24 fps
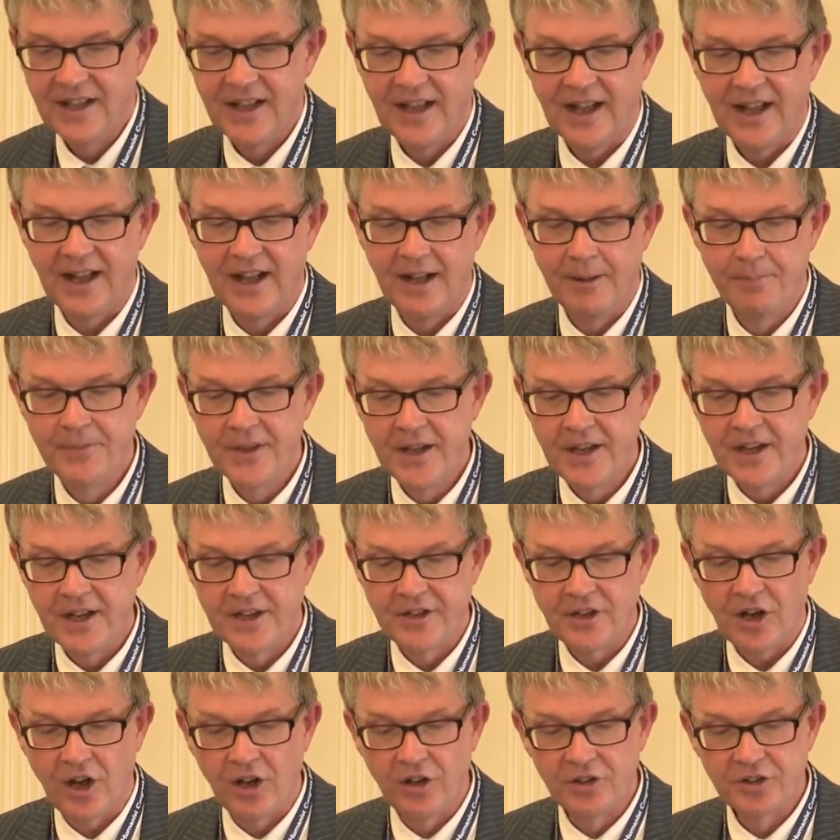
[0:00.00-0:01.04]

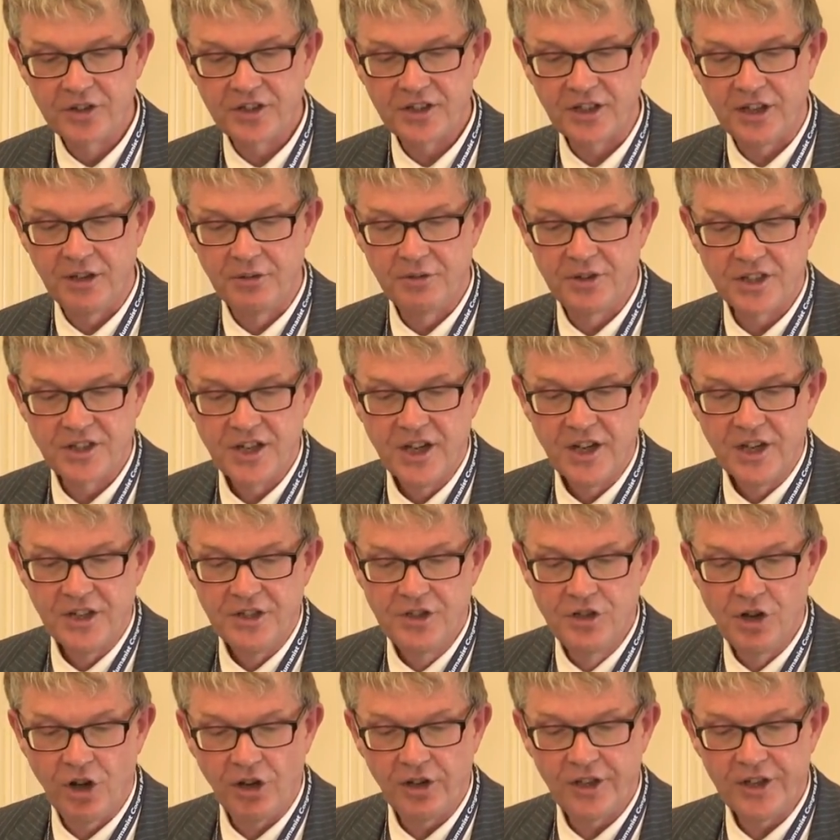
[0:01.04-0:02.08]
And also that
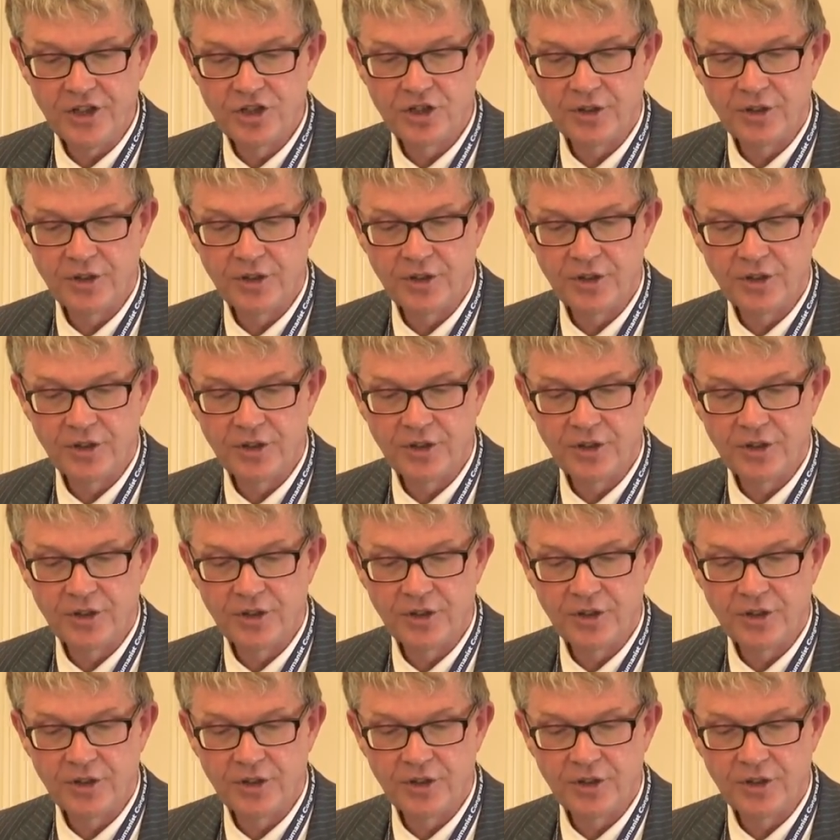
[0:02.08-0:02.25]
knowledge